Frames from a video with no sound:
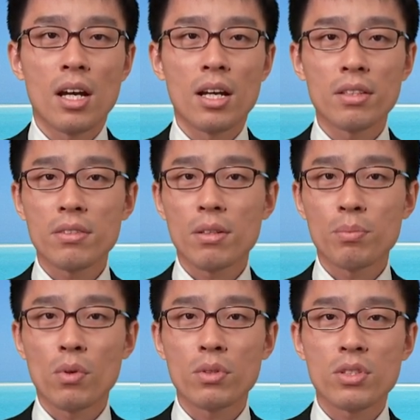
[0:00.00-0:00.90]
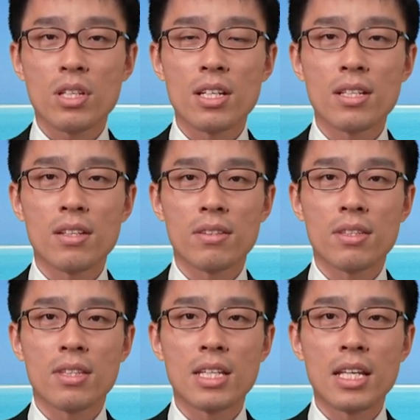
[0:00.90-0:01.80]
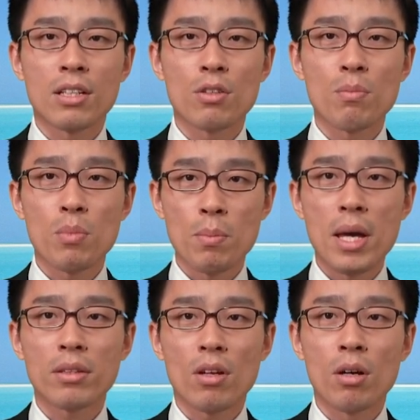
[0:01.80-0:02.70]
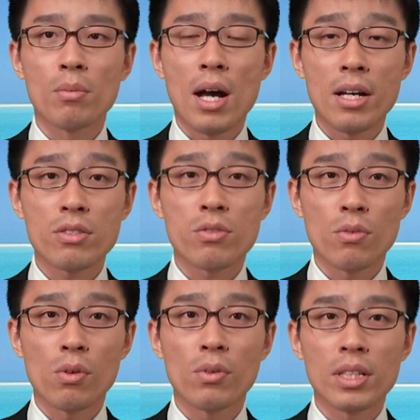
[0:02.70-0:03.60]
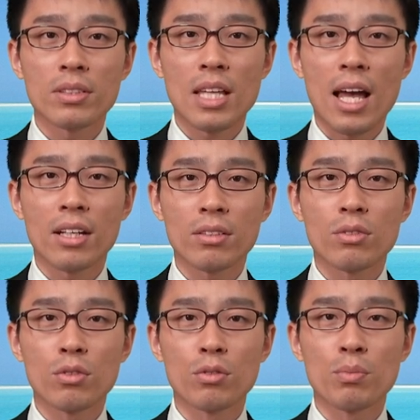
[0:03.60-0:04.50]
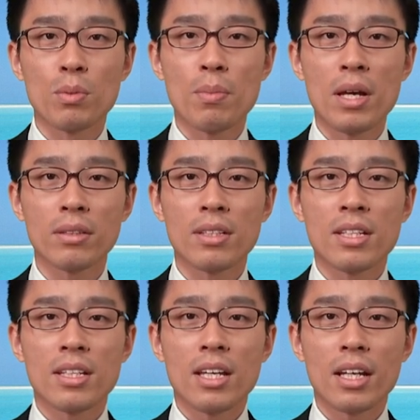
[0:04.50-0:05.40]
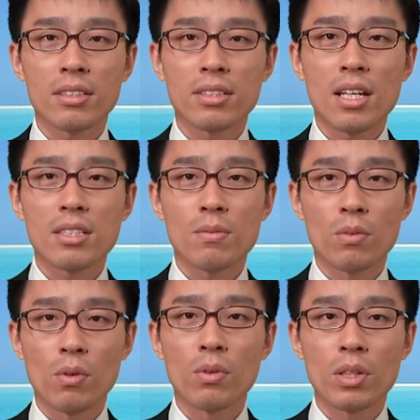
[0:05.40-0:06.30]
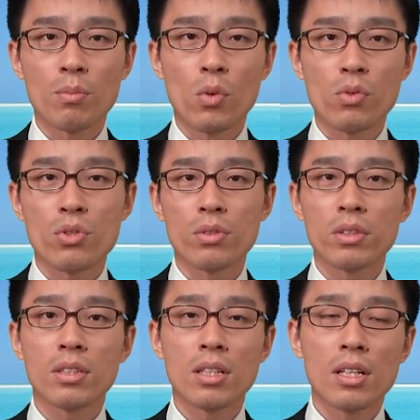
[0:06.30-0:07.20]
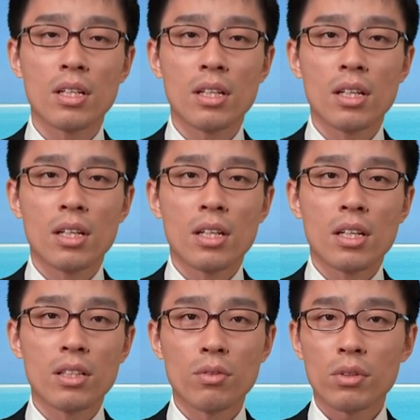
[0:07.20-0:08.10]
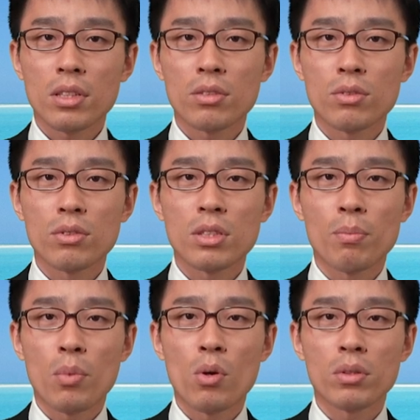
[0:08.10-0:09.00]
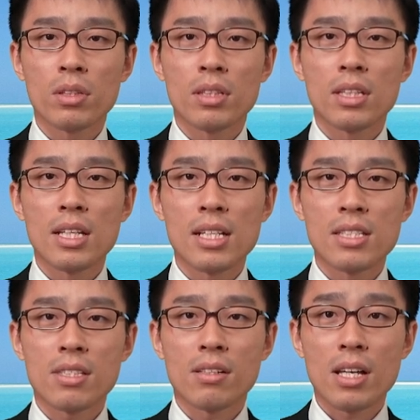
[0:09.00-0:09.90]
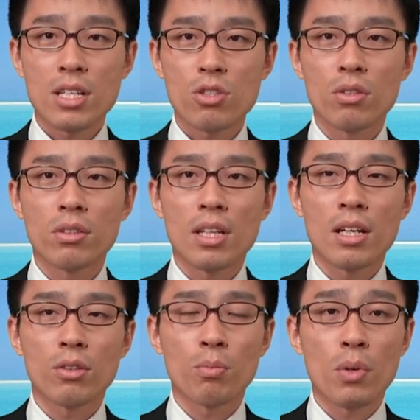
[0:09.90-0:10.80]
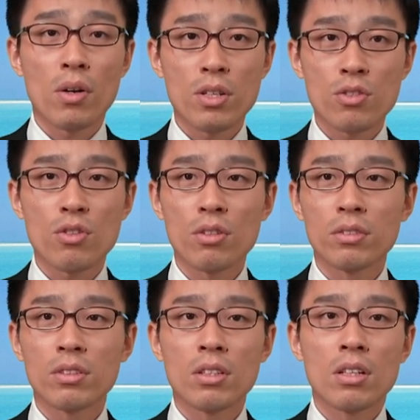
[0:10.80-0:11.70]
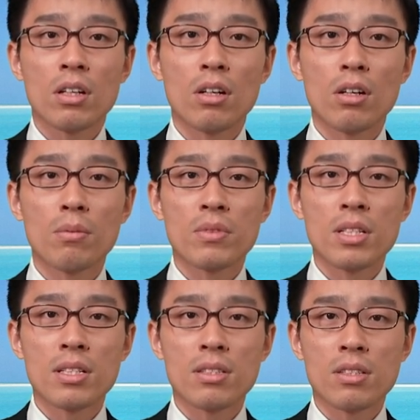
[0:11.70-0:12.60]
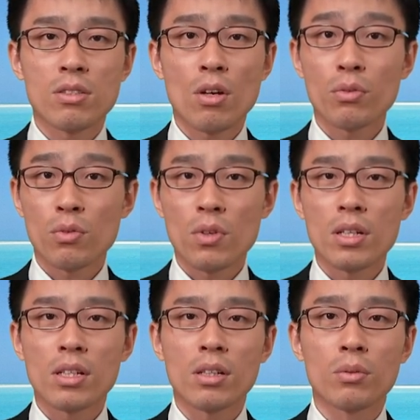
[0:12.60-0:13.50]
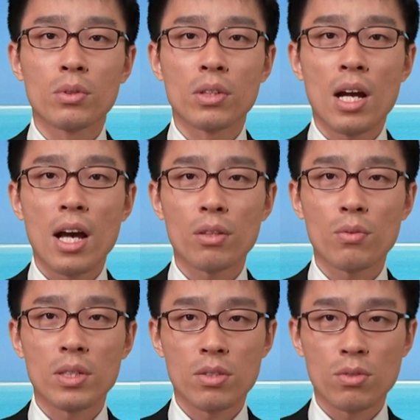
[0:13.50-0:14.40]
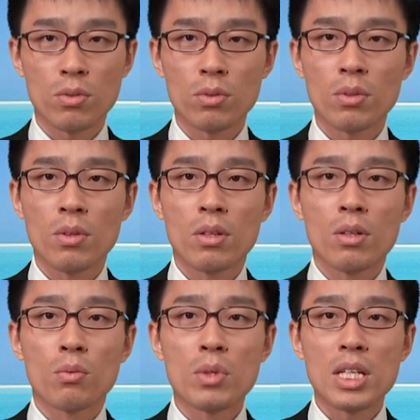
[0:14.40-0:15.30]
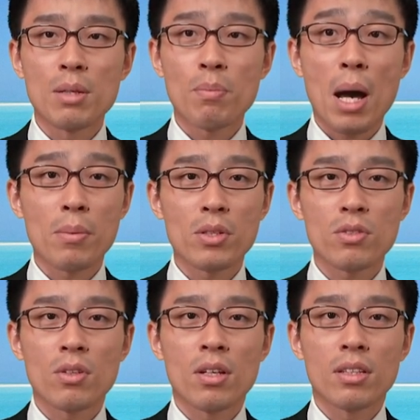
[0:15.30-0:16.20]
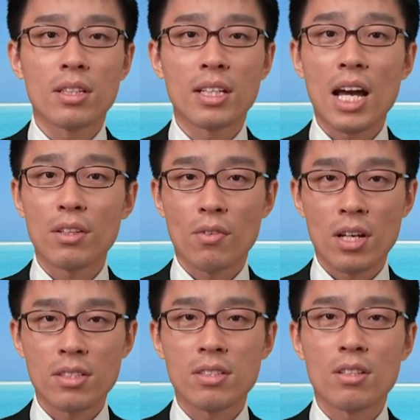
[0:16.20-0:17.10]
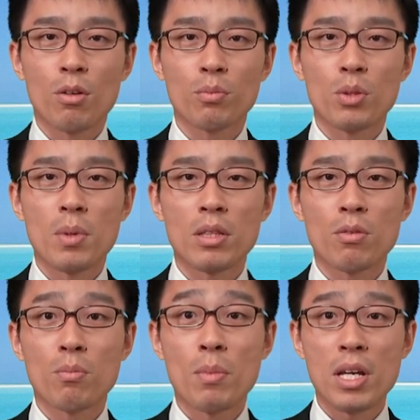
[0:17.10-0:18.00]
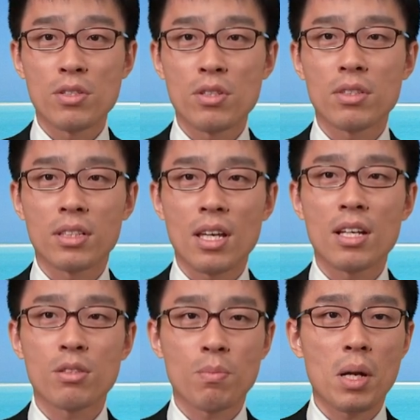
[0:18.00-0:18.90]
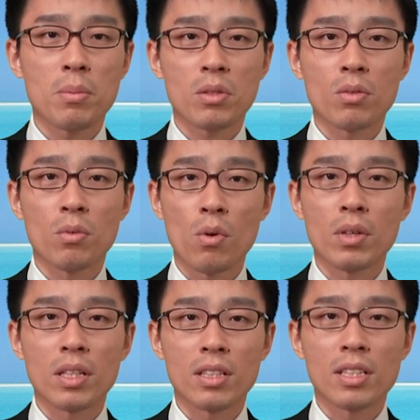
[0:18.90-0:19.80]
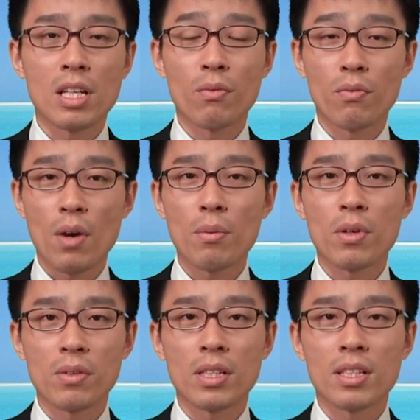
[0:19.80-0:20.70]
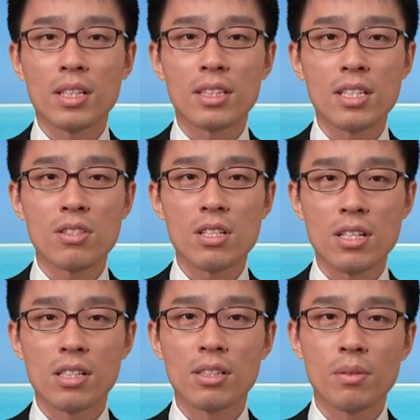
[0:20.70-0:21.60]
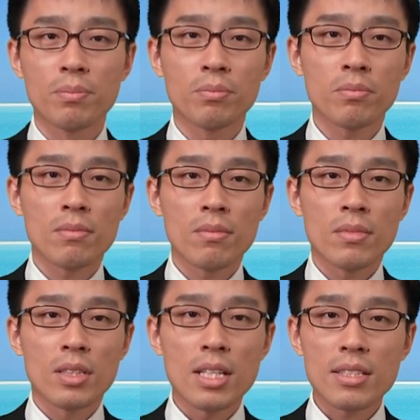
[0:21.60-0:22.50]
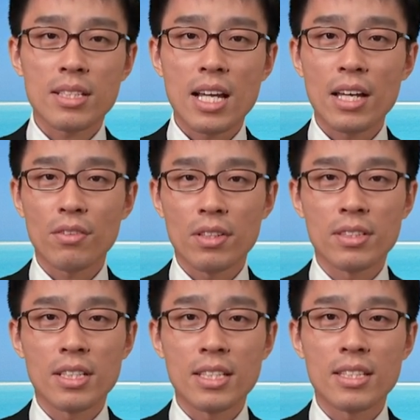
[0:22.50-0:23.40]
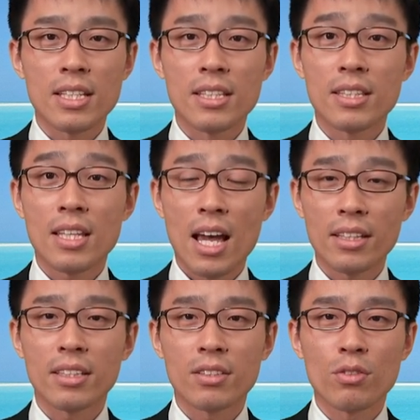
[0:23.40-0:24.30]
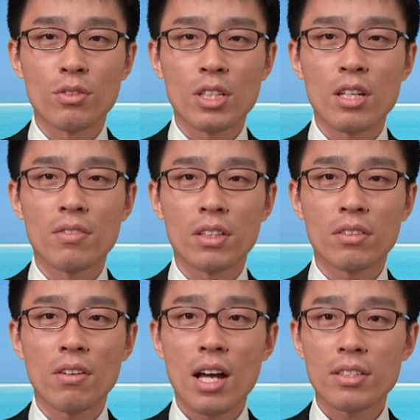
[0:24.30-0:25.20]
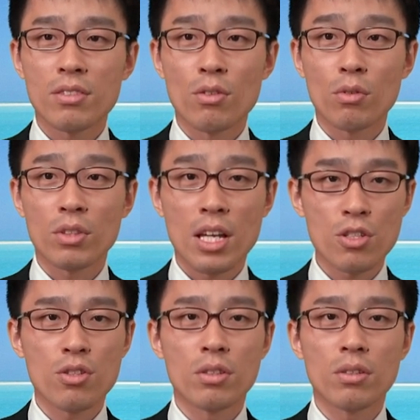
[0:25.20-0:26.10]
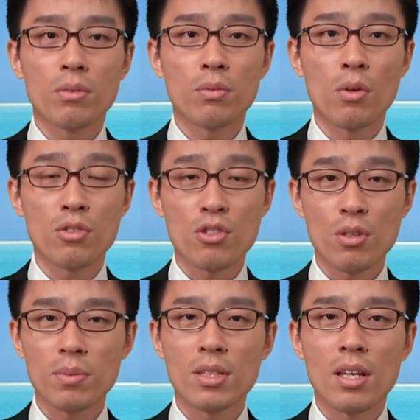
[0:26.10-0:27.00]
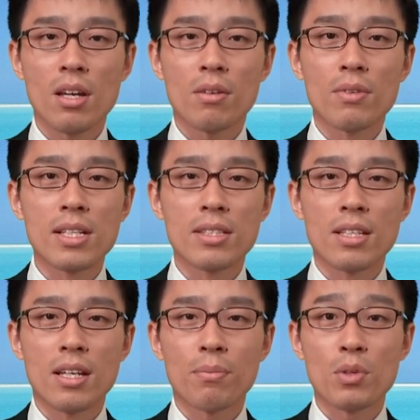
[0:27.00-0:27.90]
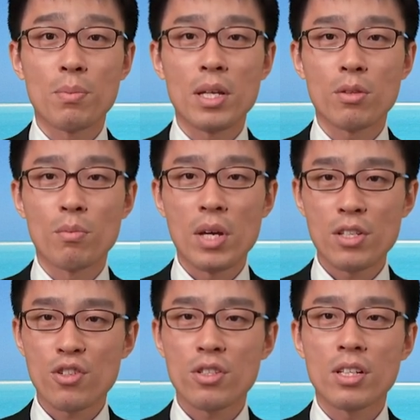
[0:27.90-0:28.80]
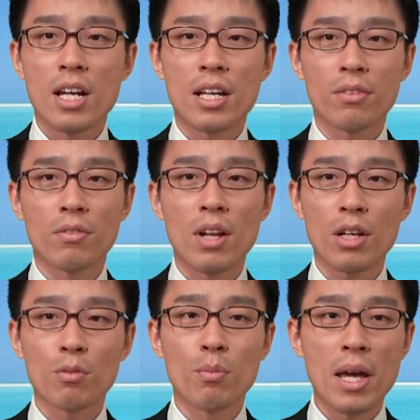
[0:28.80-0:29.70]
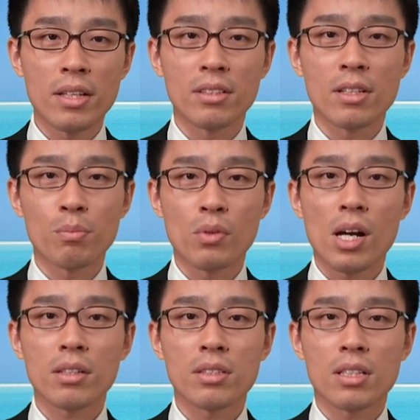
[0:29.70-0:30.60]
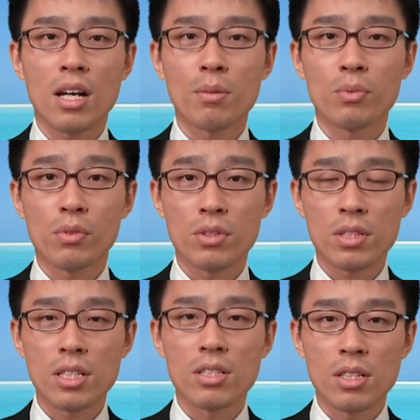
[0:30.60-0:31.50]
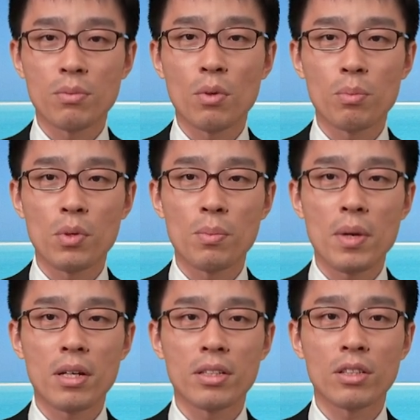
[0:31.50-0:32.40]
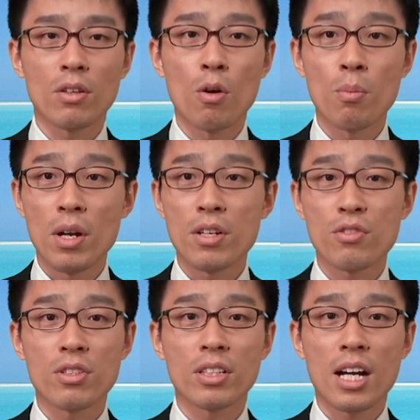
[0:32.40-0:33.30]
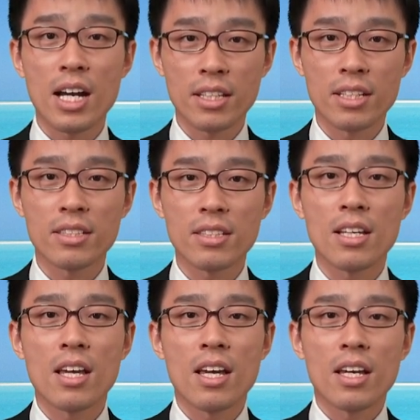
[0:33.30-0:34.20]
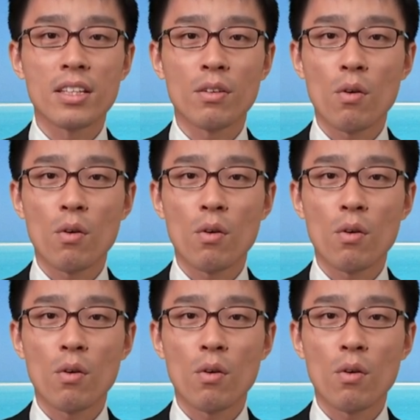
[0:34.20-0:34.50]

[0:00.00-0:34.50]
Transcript: Another approach is the equipment of anti-rolling tank to prevent excessive rolling motion. In order to support the installation and operation of this software or hardware tool, we published guidelines on preventive measures against parametric rolling in February this year. This guideline is intended to give a class notation for ships with uh, preventive measure and recommend a practical procedure for preparing operational guidance in the